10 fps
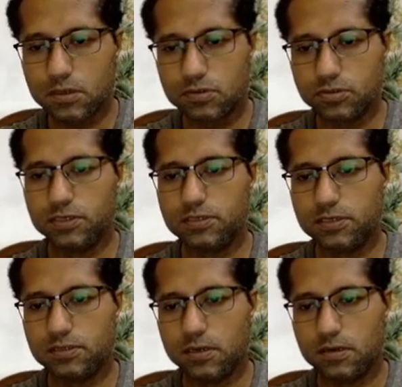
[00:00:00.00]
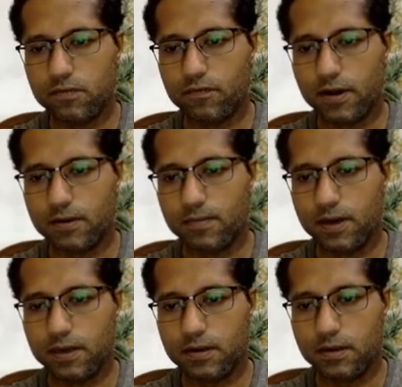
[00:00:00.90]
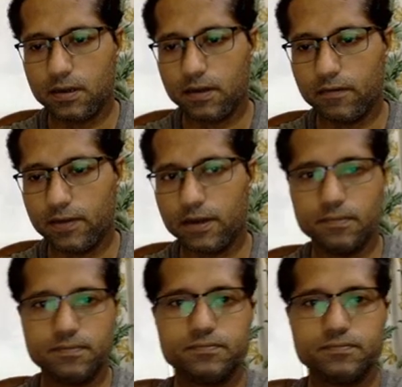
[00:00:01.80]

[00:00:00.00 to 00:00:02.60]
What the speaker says: So this is 1 by 11.